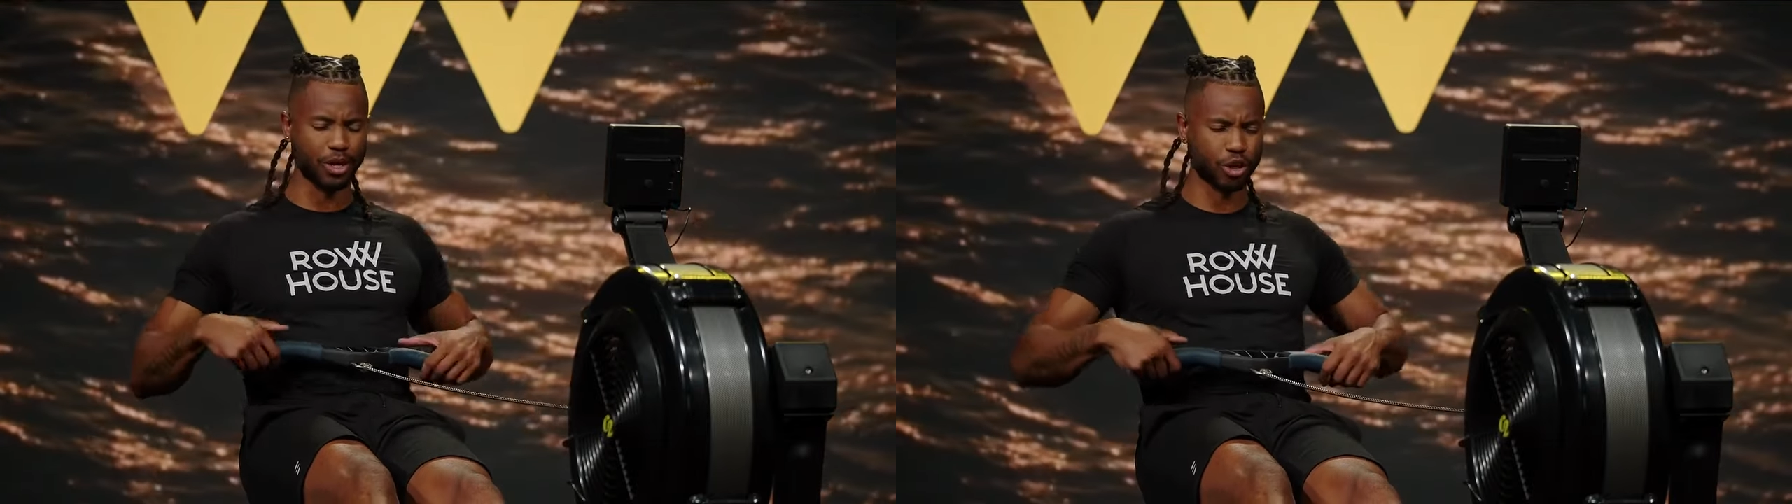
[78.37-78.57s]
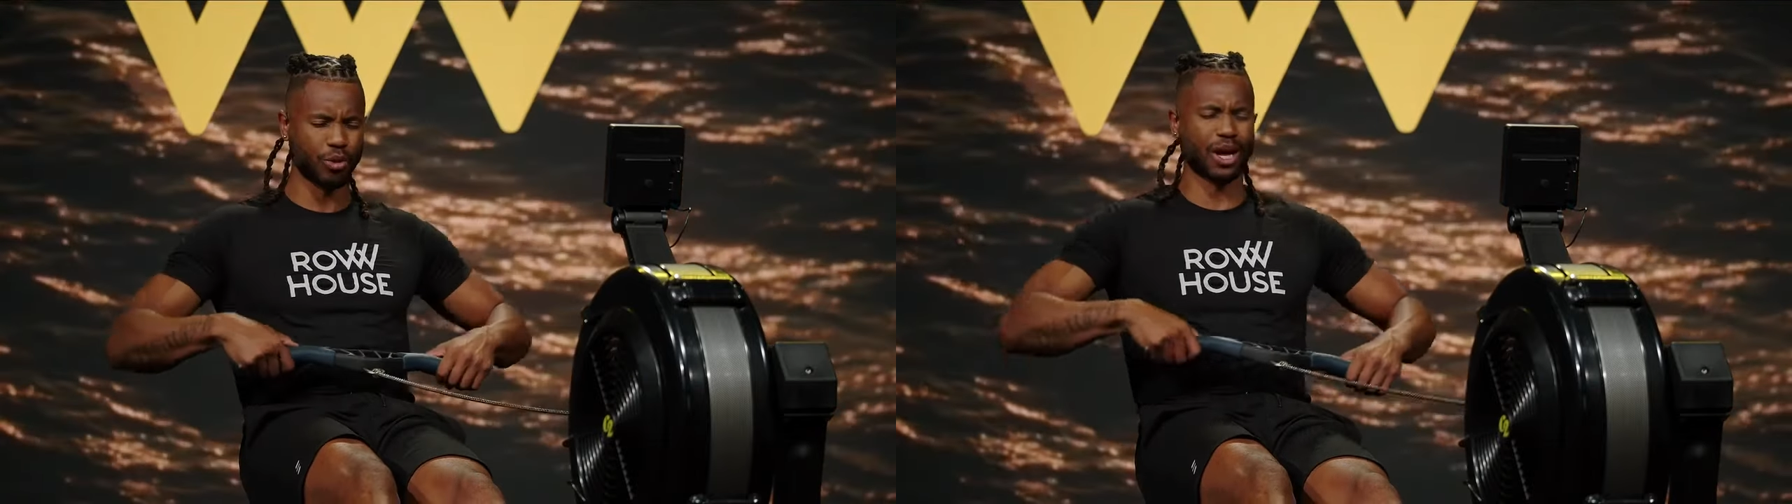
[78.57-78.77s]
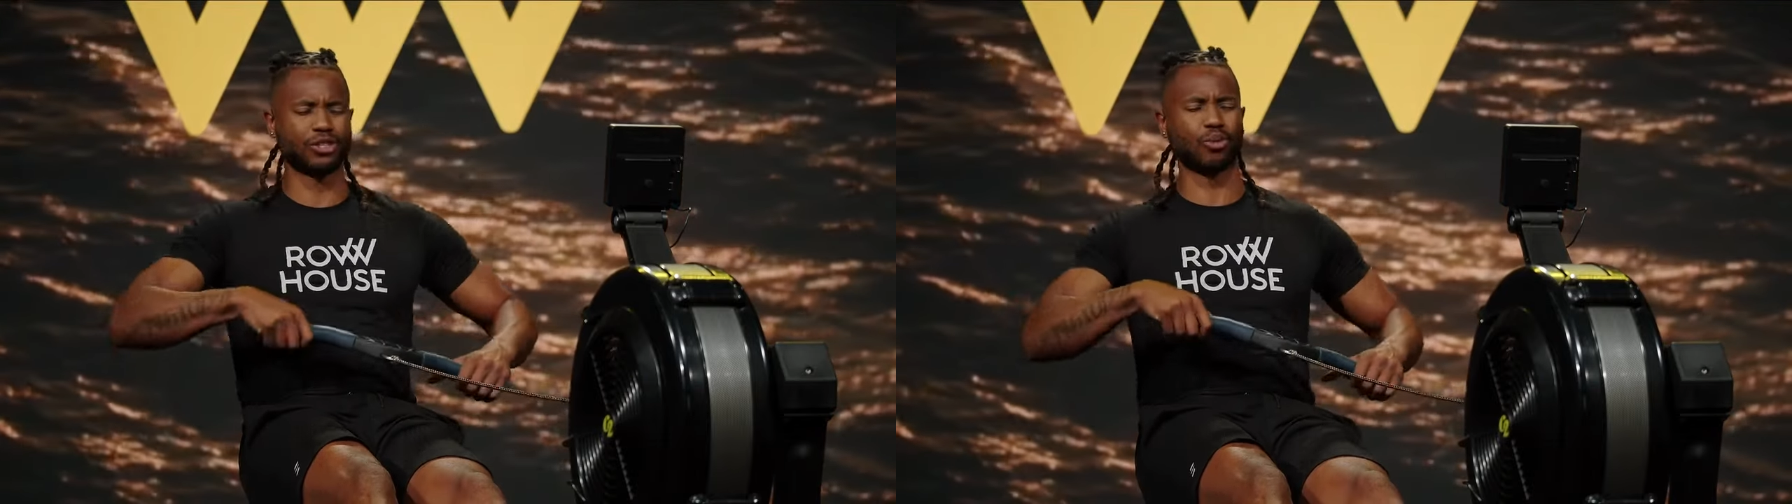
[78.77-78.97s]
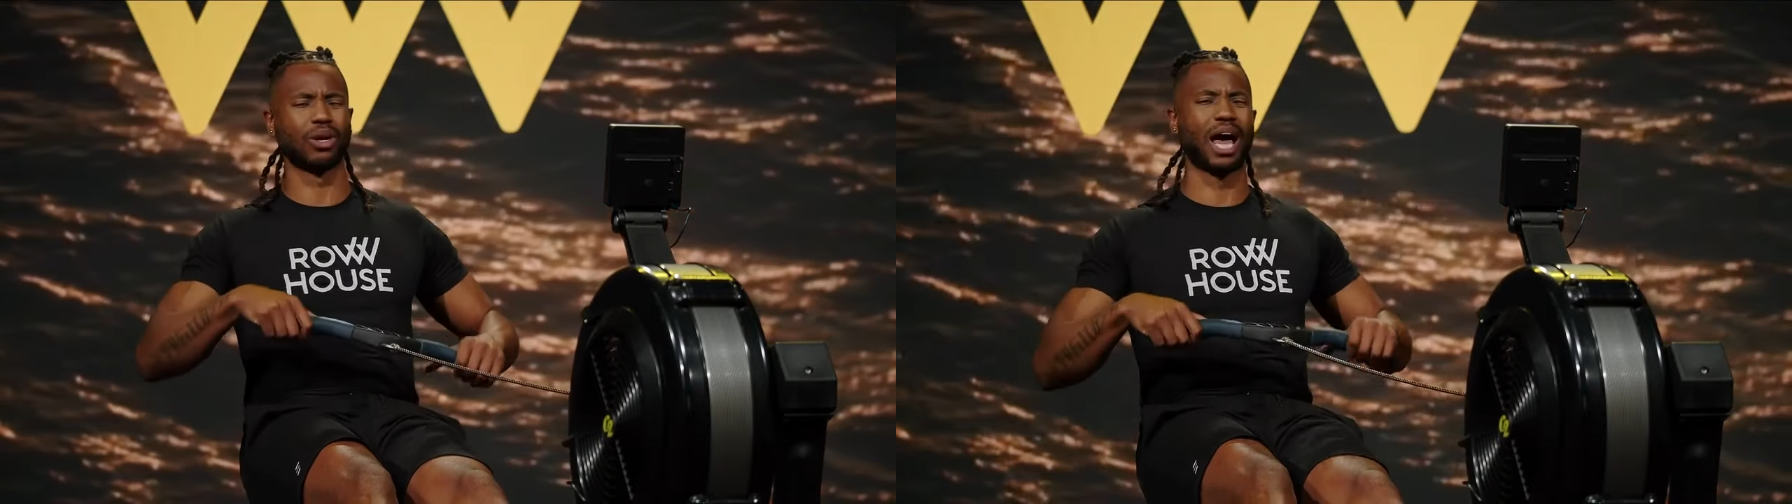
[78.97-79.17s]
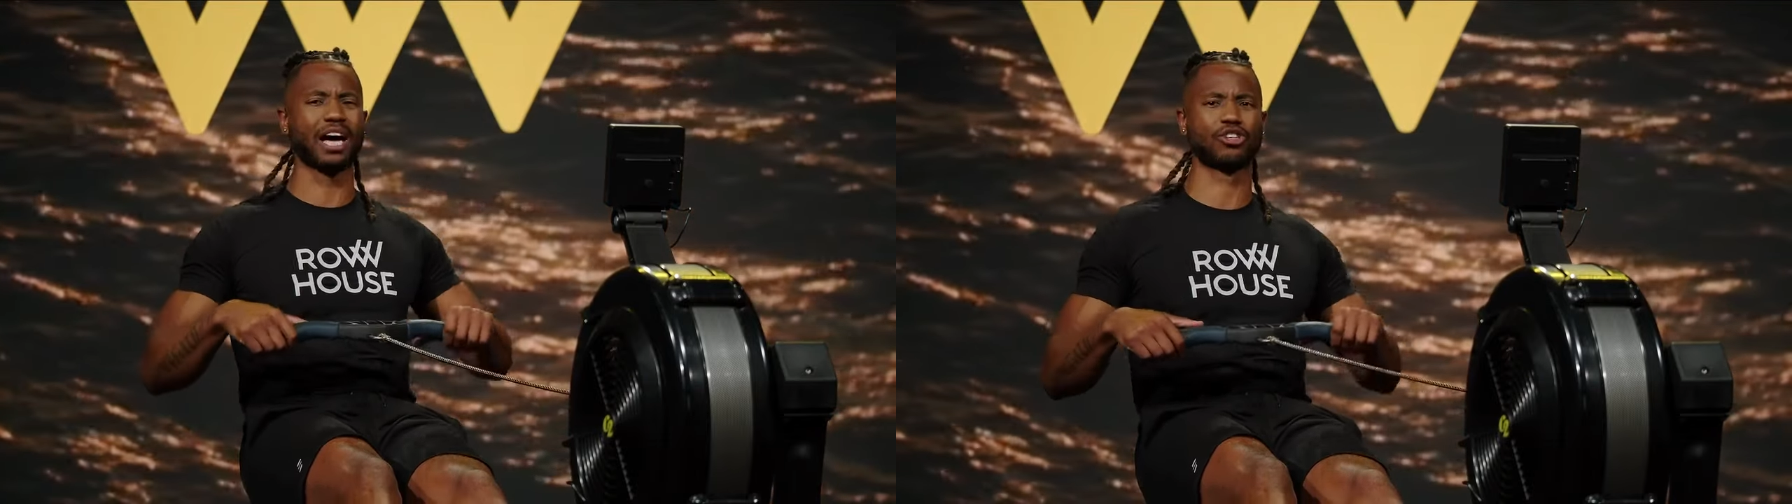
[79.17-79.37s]
Make sure we're nice and
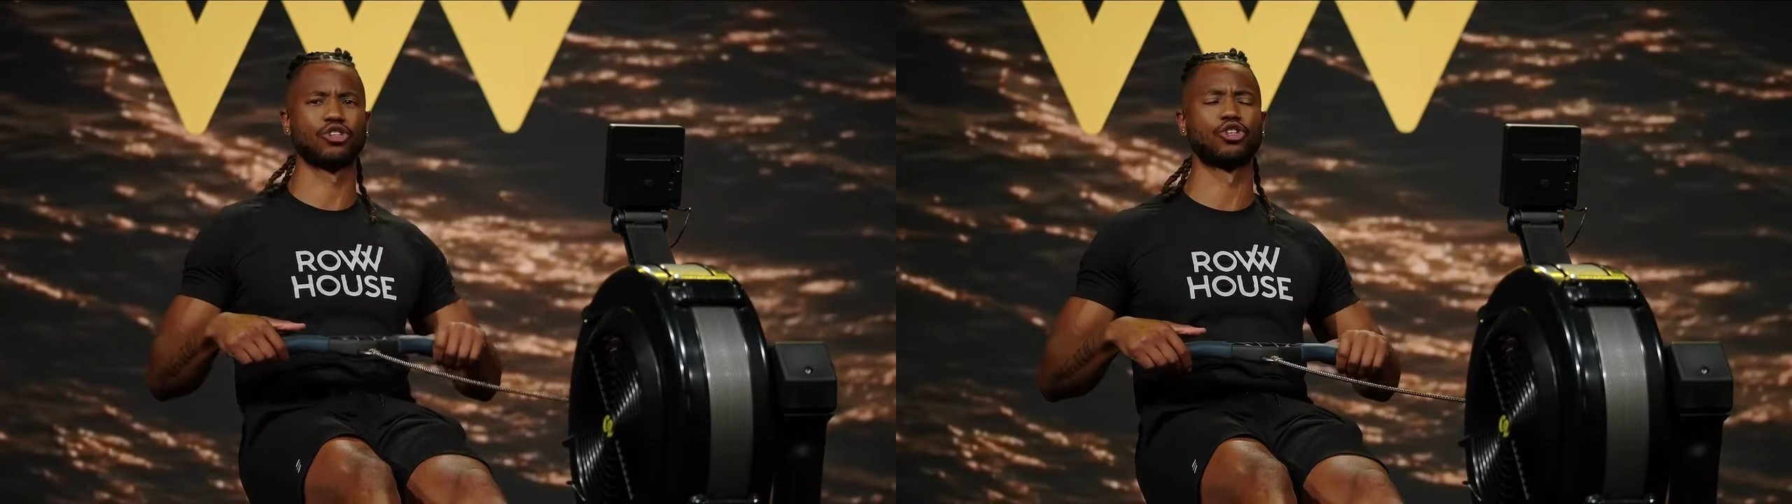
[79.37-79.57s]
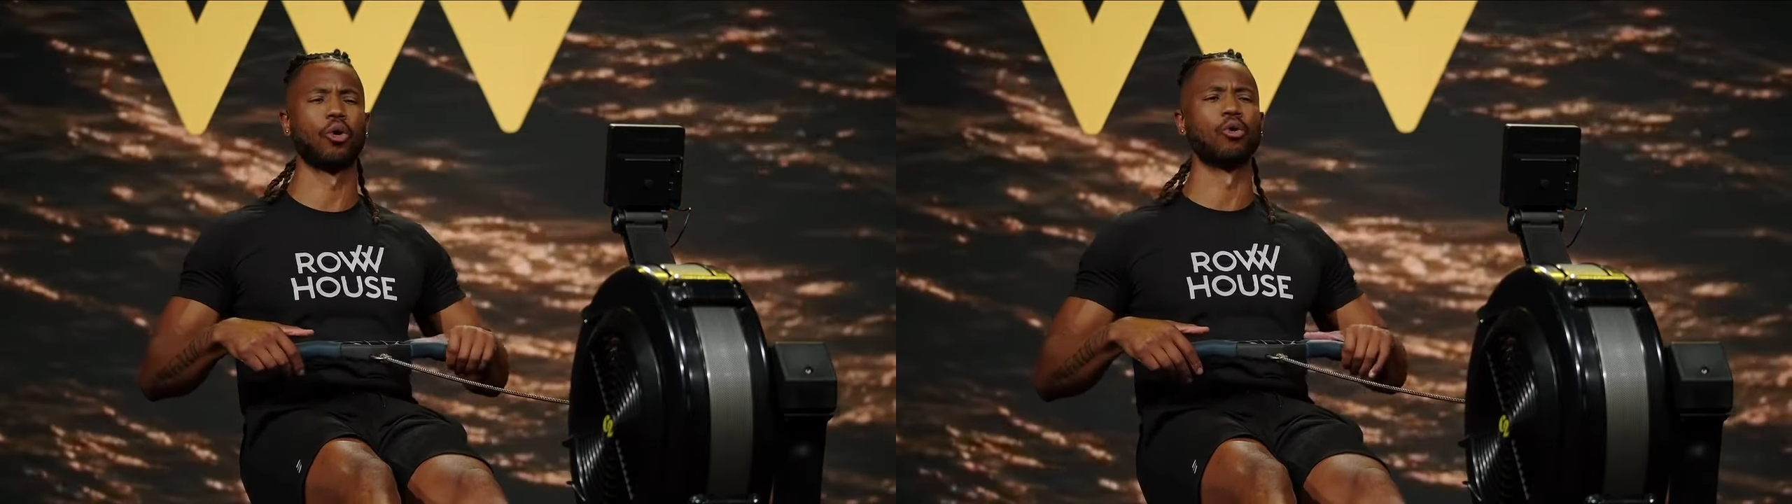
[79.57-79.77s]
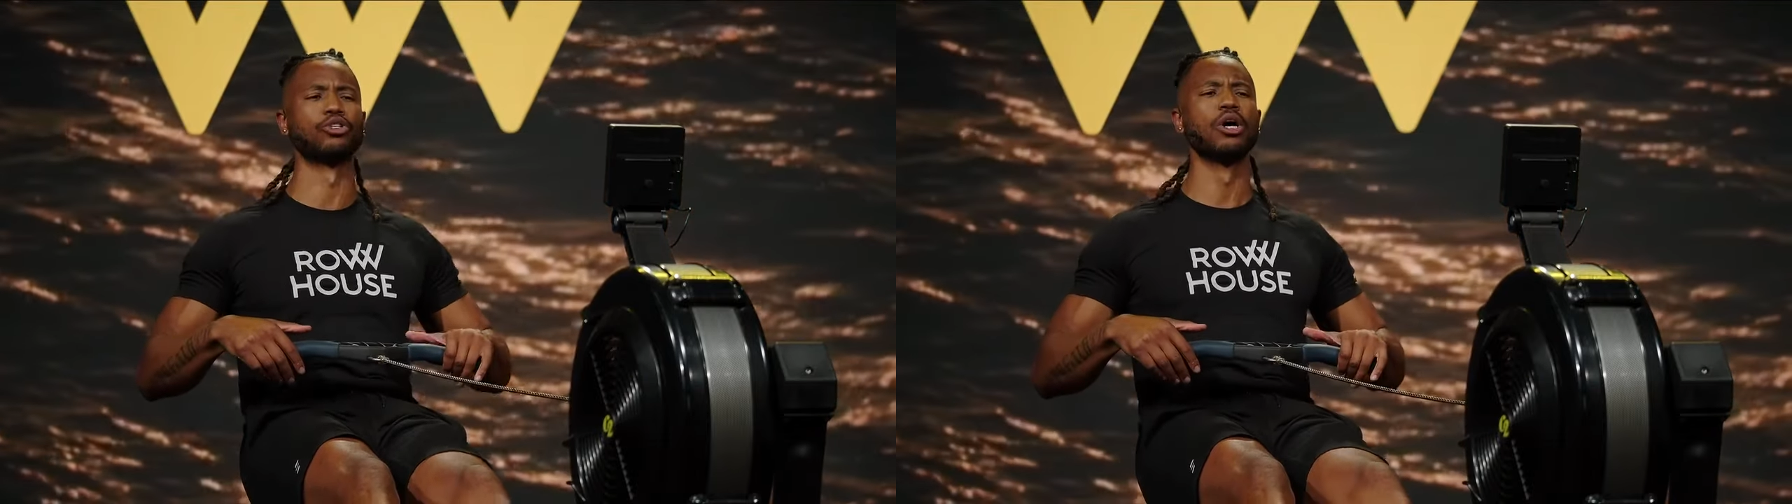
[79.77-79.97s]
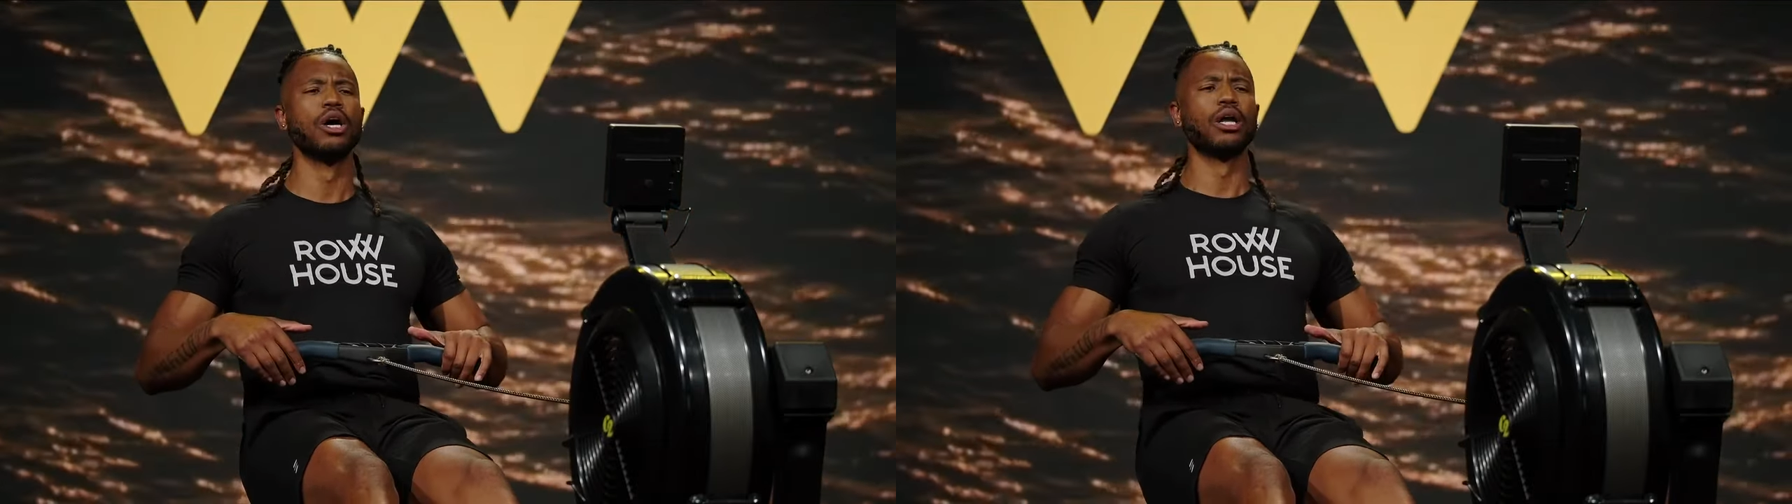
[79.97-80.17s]
relaxed in the shoulders,